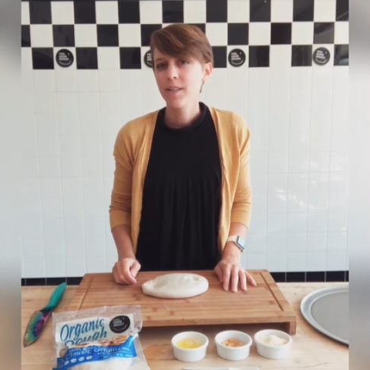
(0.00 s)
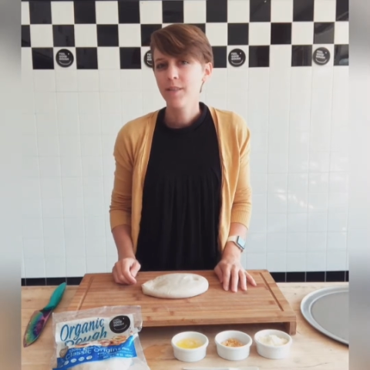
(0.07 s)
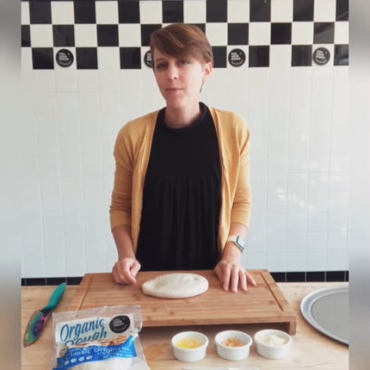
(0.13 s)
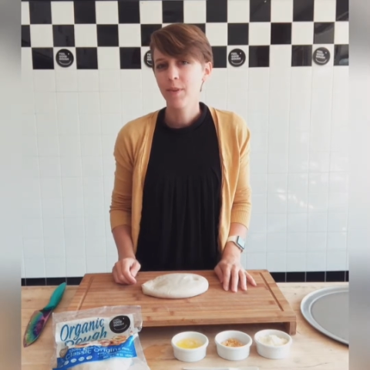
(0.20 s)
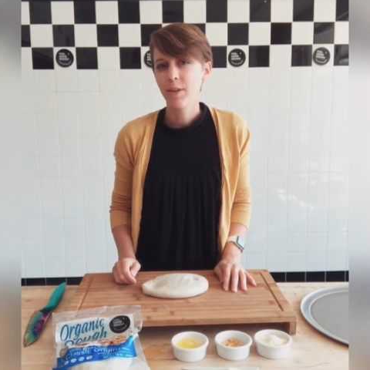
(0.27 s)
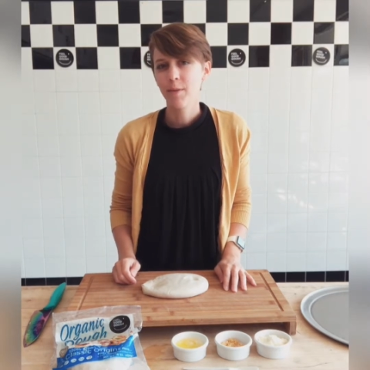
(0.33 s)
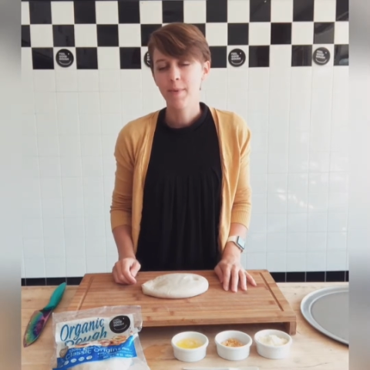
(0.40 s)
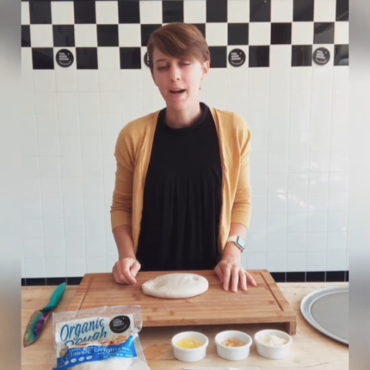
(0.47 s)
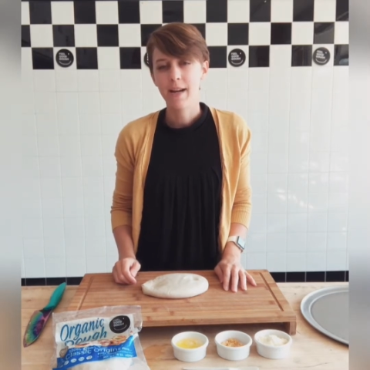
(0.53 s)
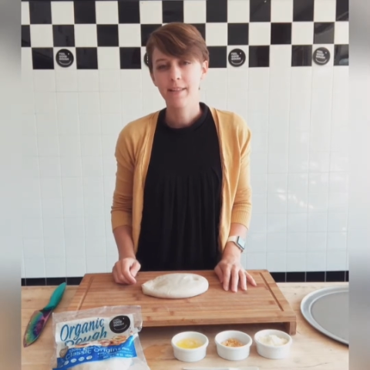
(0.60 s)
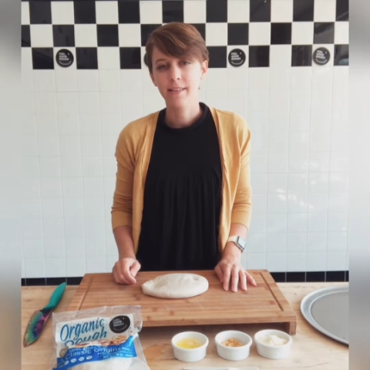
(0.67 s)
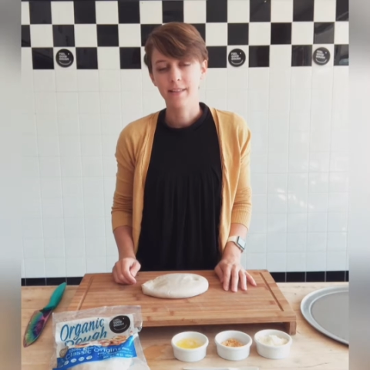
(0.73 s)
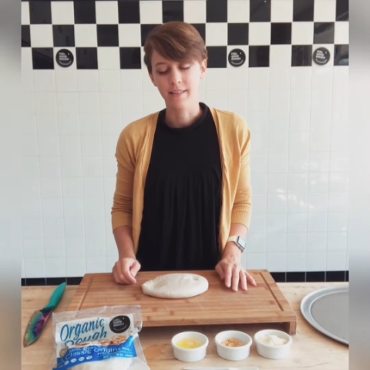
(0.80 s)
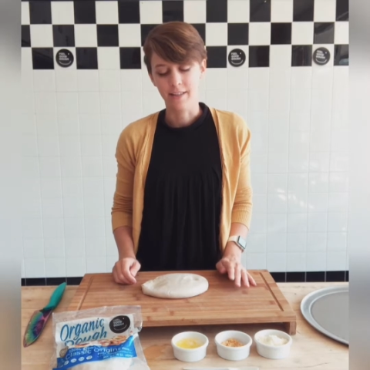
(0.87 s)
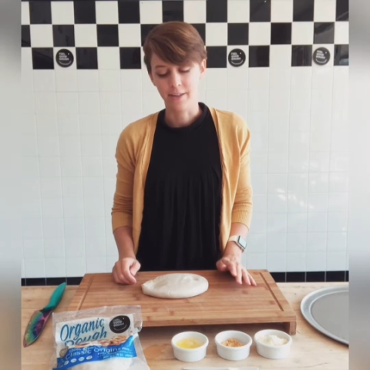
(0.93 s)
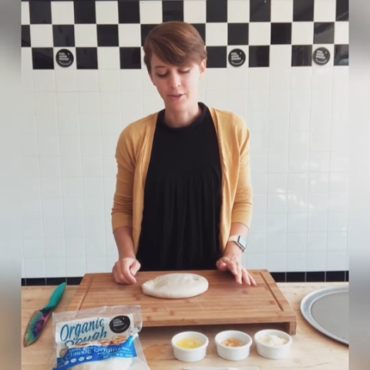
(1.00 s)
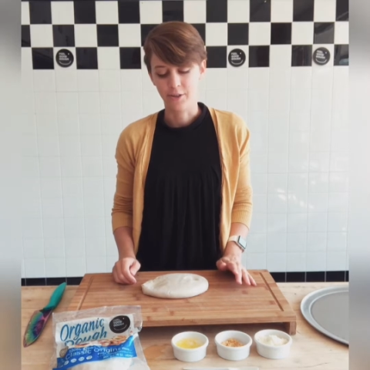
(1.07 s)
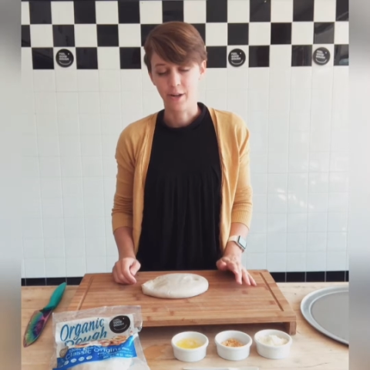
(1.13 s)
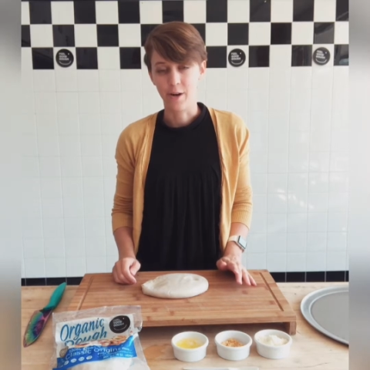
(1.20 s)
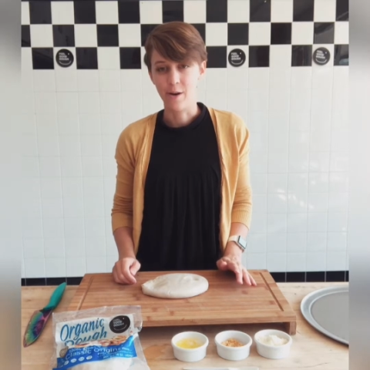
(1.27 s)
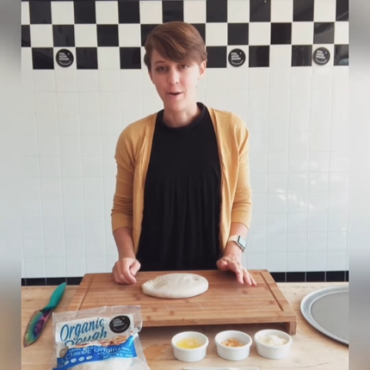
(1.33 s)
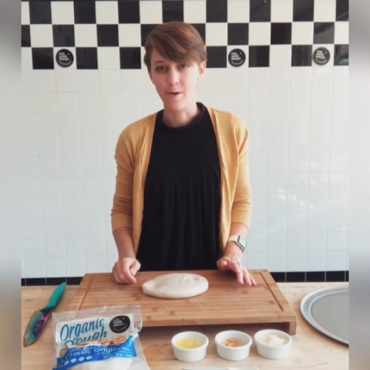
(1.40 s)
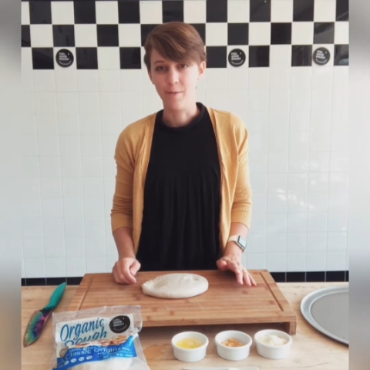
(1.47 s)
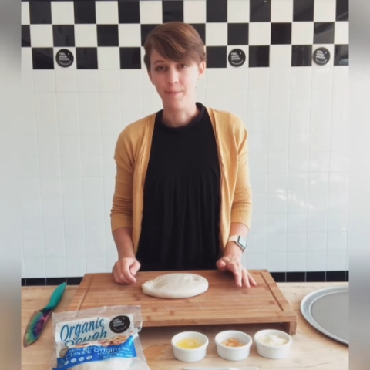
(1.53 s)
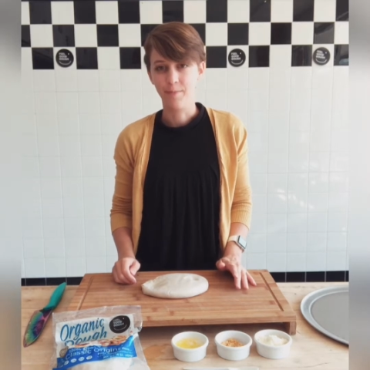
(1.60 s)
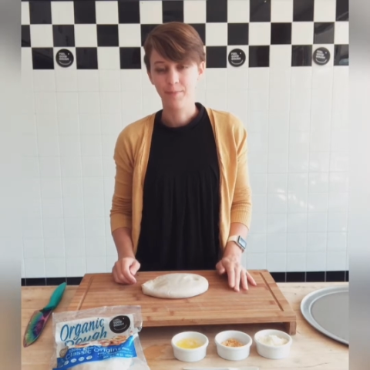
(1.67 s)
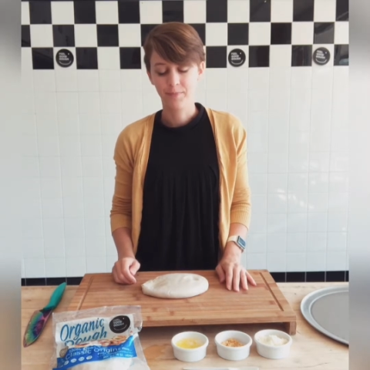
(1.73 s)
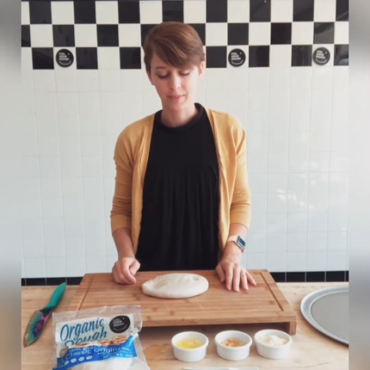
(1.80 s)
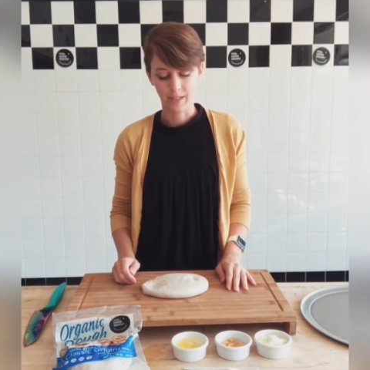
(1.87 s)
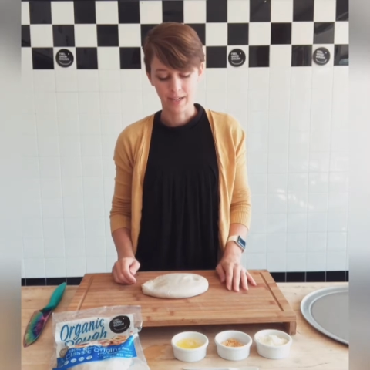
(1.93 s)
this with your pasta dish at home.
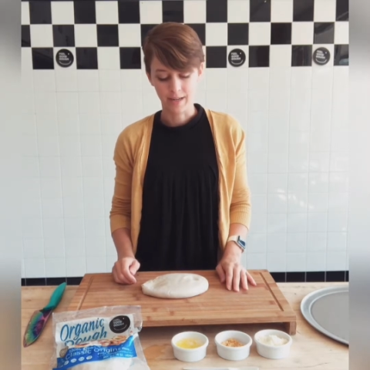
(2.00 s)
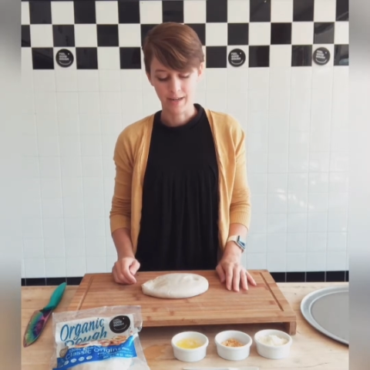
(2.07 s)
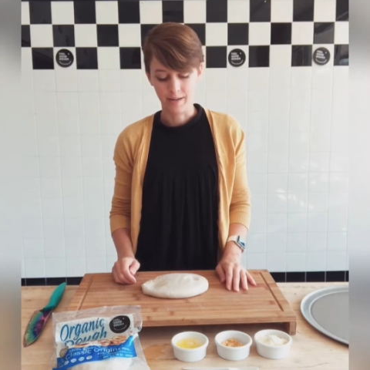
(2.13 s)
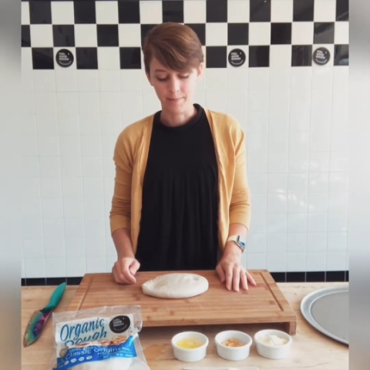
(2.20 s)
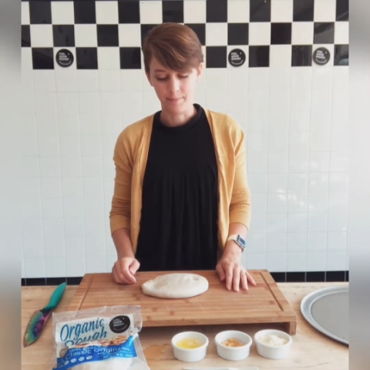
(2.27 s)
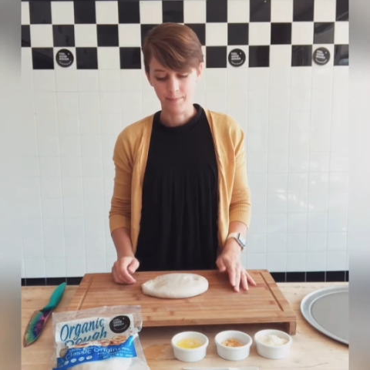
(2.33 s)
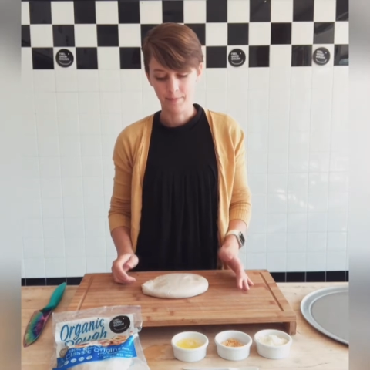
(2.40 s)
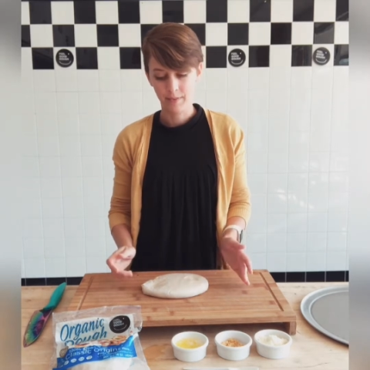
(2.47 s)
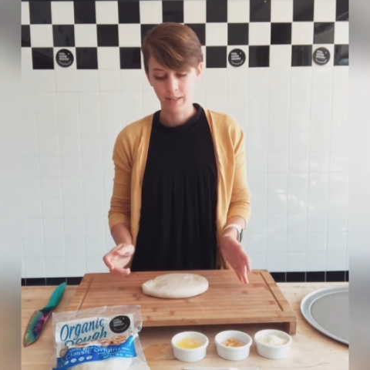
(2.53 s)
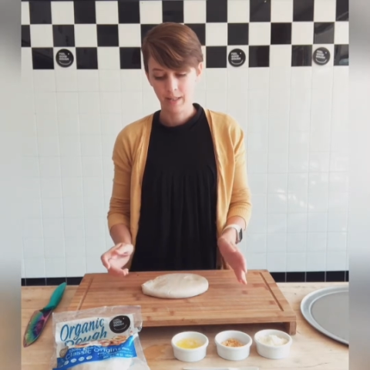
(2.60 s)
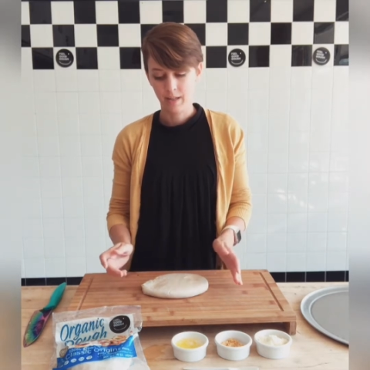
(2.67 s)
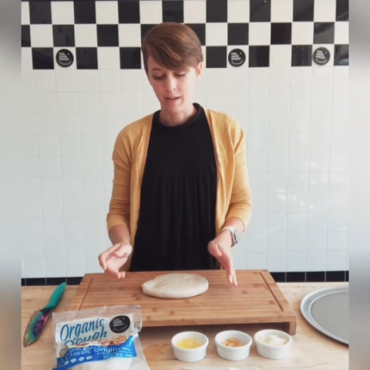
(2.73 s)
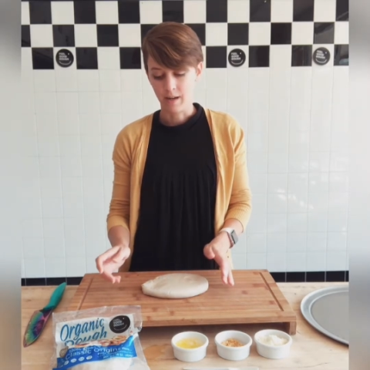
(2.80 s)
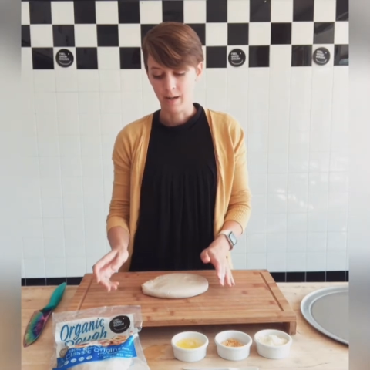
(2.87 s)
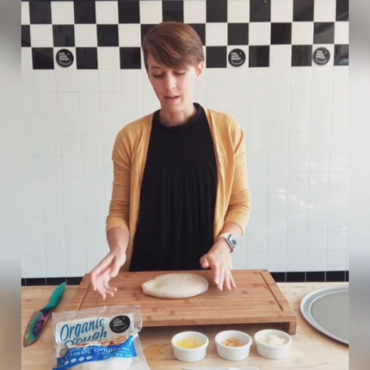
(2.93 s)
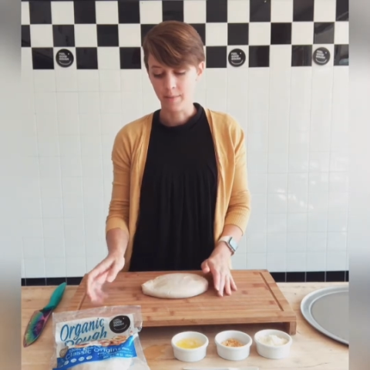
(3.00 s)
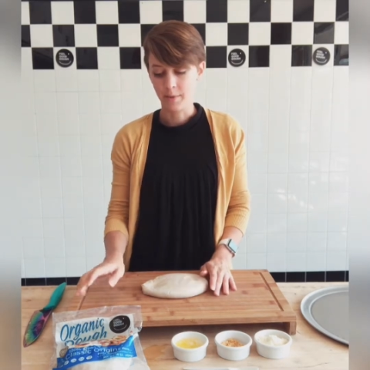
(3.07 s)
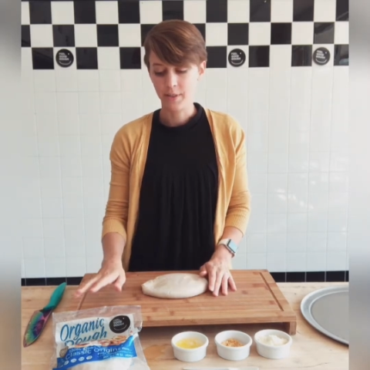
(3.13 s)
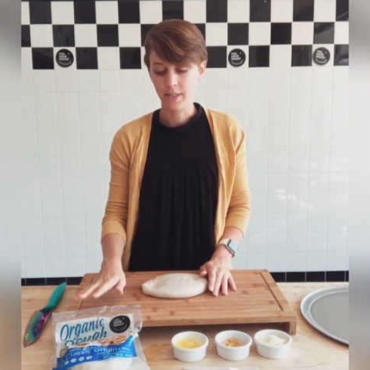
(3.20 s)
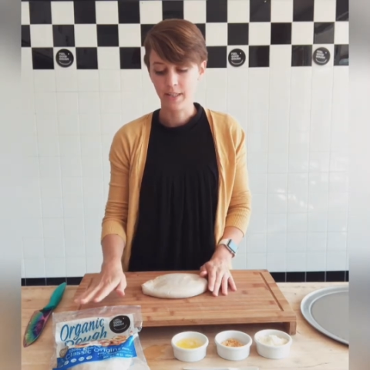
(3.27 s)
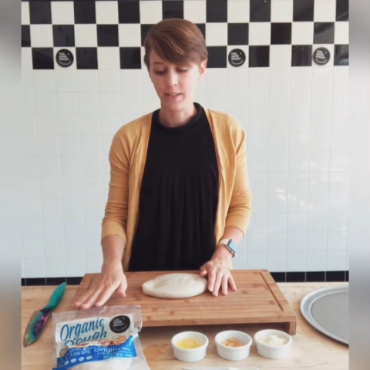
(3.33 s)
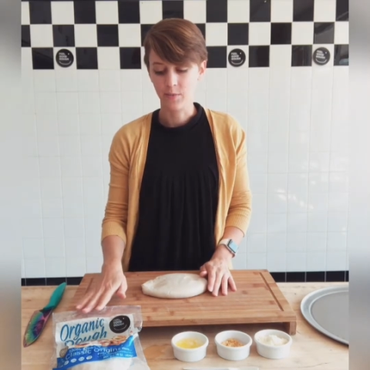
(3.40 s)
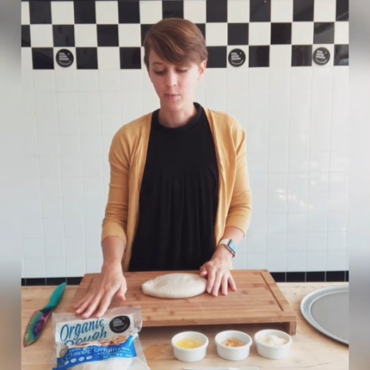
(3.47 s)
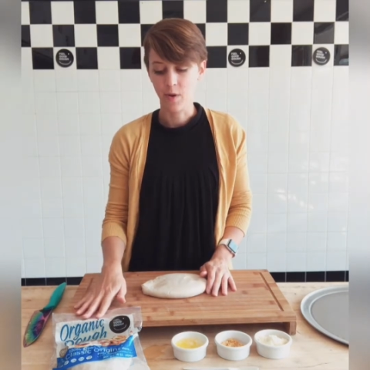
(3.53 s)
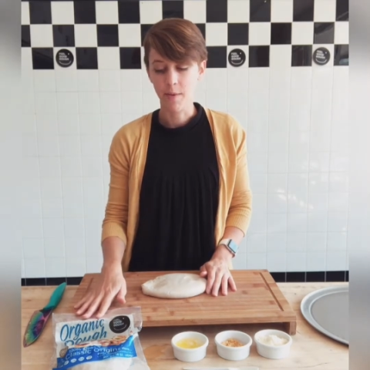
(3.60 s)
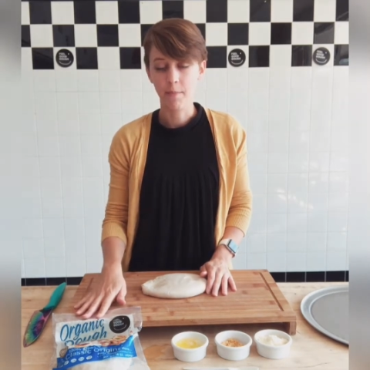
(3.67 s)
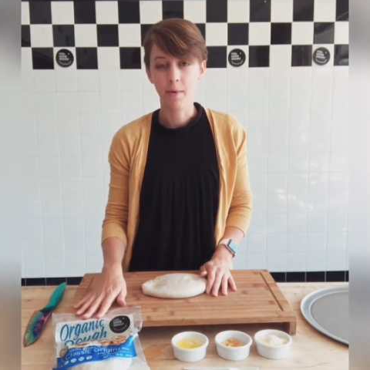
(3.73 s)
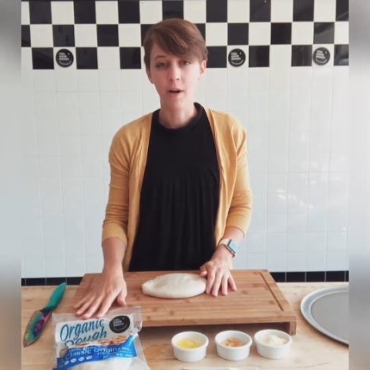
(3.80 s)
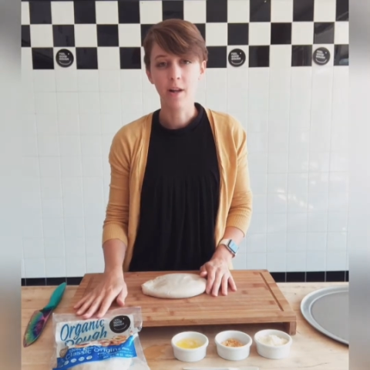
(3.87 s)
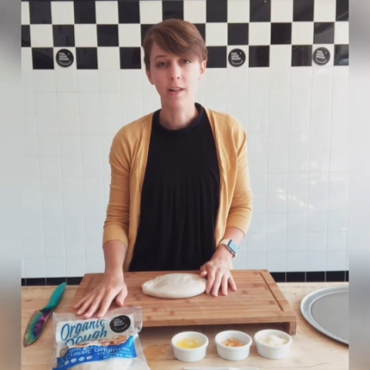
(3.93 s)
All I'm using is
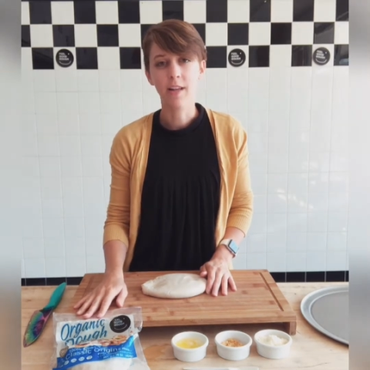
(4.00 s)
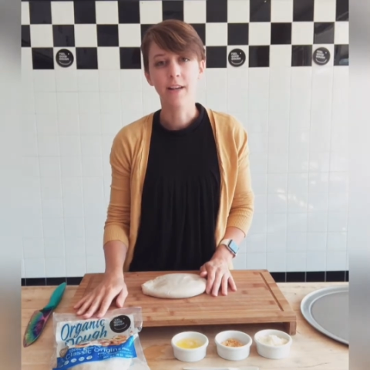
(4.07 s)
1 ball